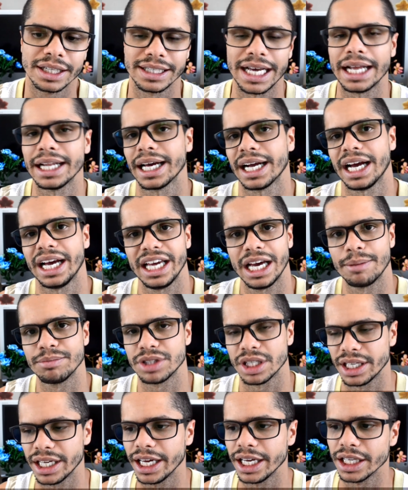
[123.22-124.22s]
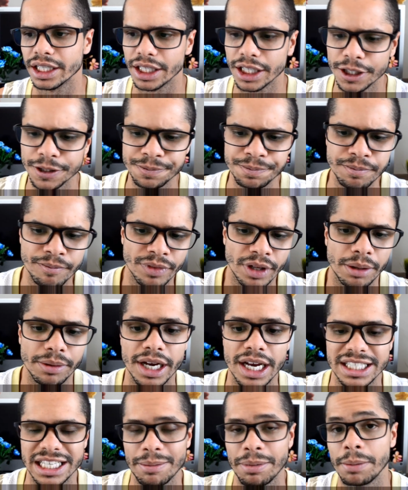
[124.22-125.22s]
not like I am today, you know,
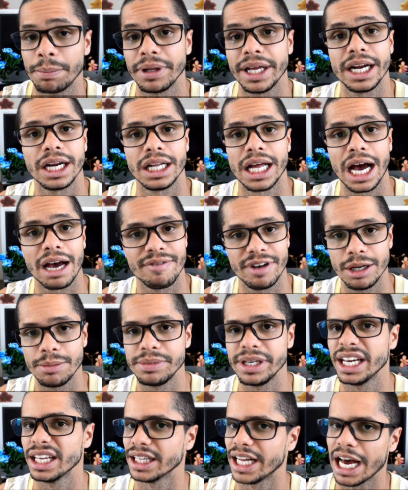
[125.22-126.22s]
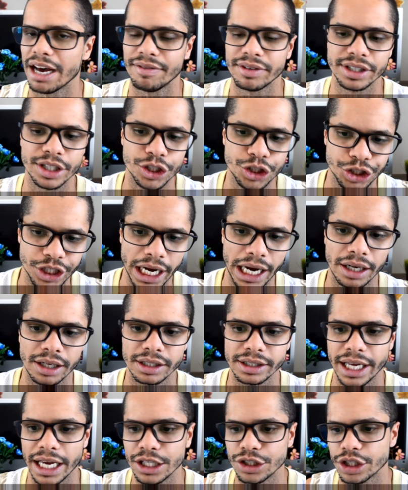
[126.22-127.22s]
because I've been playing a lot of NBA live on this
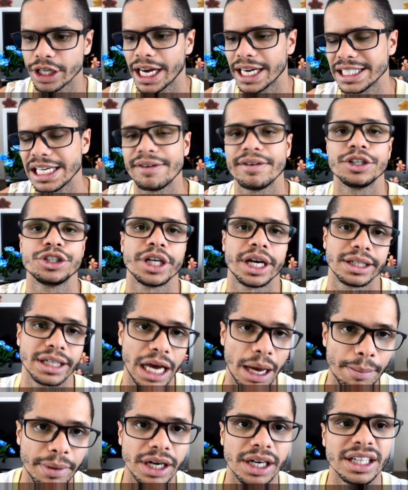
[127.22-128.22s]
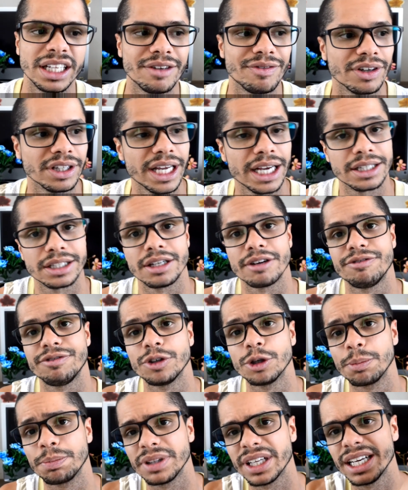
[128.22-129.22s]
channel. In case you guys haven't checked out, I'm going to leave a link to the
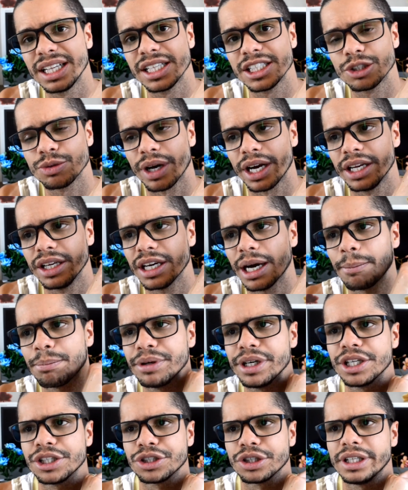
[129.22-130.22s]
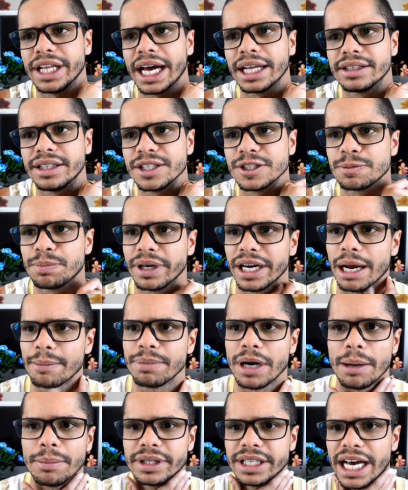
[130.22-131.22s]
full playlist right here. I'm pretty sure that at this point, I
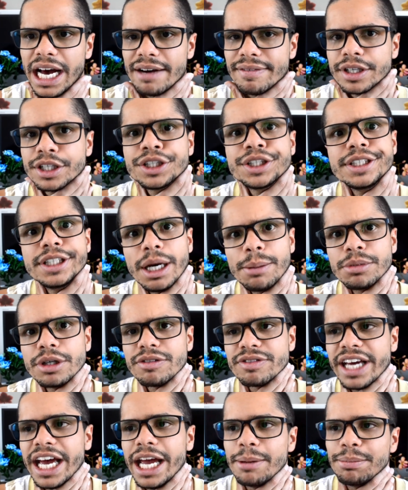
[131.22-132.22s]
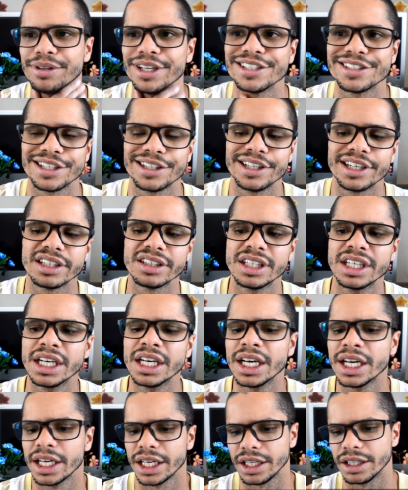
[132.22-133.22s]
probably have a good number of gameplays in there,
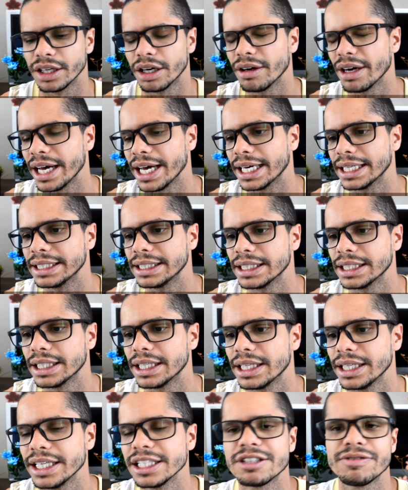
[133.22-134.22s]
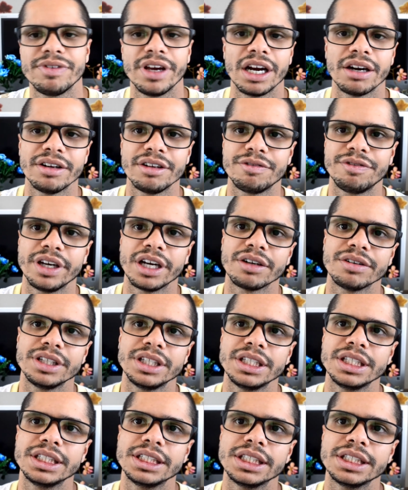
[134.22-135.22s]
you know, and uh, it's very,
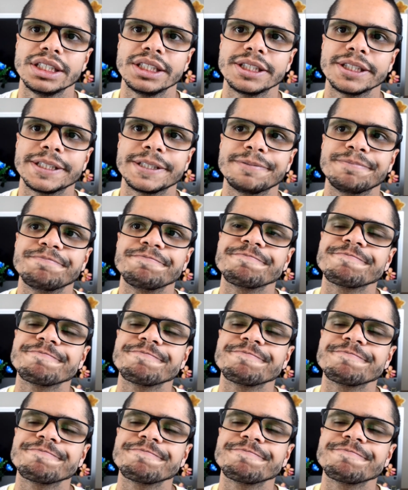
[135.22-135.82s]
very... Uh,